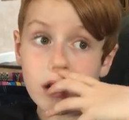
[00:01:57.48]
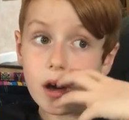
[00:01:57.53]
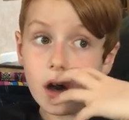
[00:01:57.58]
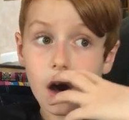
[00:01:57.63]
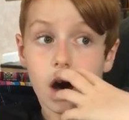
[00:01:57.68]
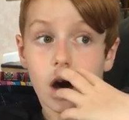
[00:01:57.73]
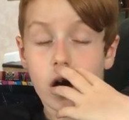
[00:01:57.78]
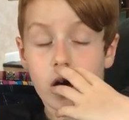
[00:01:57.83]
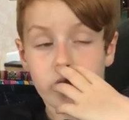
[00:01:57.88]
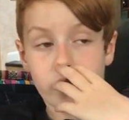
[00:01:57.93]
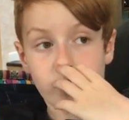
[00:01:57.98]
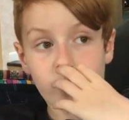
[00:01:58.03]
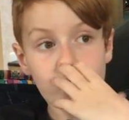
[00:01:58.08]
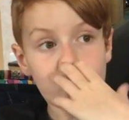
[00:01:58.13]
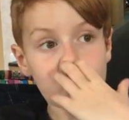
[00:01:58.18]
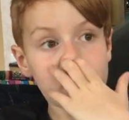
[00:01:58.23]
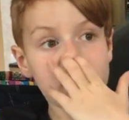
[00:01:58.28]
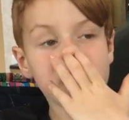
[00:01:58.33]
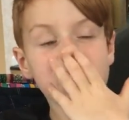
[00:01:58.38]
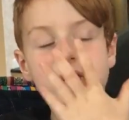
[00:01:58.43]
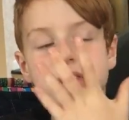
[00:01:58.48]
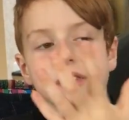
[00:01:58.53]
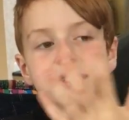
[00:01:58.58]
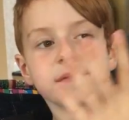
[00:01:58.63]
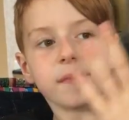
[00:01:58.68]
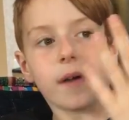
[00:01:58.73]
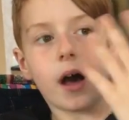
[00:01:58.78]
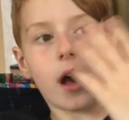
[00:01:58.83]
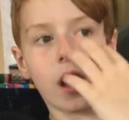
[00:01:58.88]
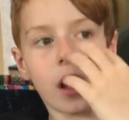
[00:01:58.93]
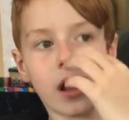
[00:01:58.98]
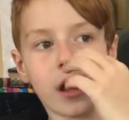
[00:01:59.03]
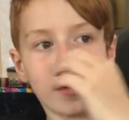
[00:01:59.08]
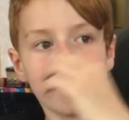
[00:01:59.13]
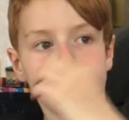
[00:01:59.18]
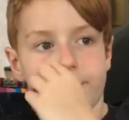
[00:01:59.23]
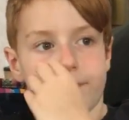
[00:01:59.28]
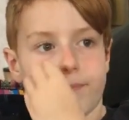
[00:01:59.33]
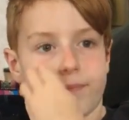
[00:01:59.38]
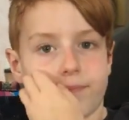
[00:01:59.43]
the Whigs
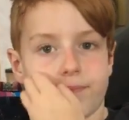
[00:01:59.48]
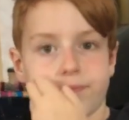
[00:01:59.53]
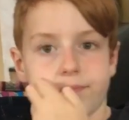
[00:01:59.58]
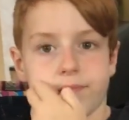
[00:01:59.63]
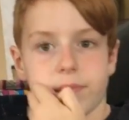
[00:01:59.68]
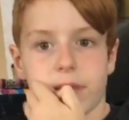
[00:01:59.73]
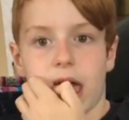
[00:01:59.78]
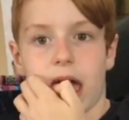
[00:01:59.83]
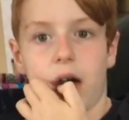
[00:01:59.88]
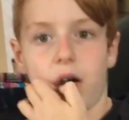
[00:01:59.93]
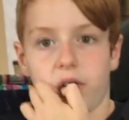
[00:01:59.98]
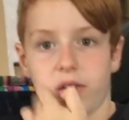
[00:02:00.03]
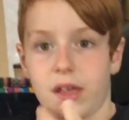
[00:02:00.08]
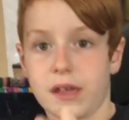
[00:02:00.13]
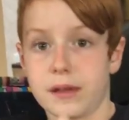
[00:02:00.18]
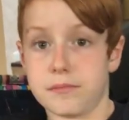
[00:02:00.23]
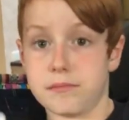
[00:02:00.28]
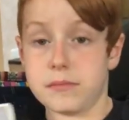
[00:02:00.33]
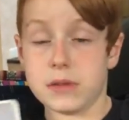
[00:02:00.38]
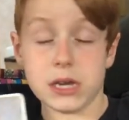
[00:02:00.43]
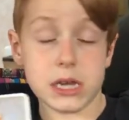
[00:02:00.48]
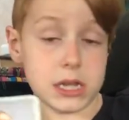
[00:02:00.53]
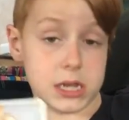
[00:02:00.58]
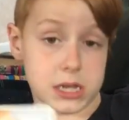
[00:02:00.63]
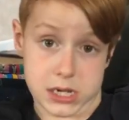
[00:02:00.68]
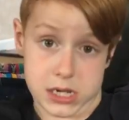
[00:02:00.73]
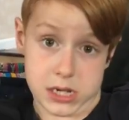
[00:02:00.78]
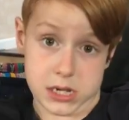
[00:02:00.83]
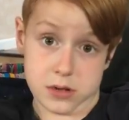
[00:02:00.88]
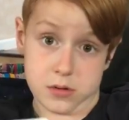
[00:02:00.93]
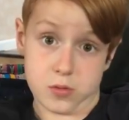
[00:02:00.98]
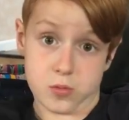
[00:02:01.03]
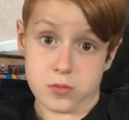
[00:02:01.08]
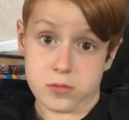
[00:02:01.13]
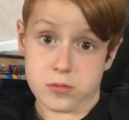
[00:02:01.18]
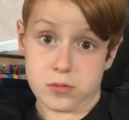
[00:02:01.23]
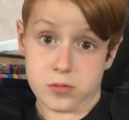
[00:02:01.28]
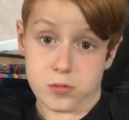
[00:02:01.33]
held a meeting